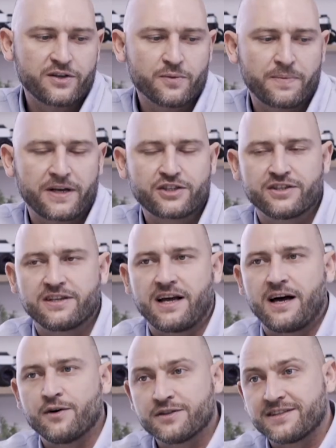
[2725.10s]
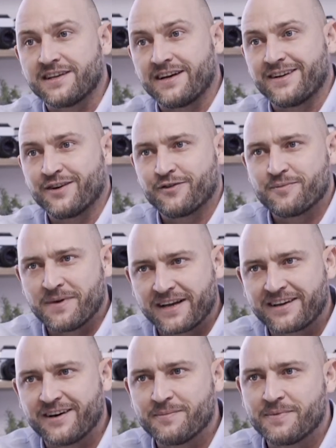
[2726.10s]
passionate outside of
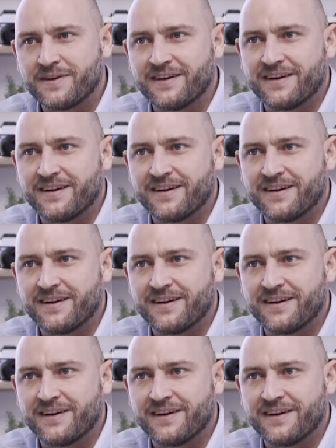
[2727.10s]
makeup,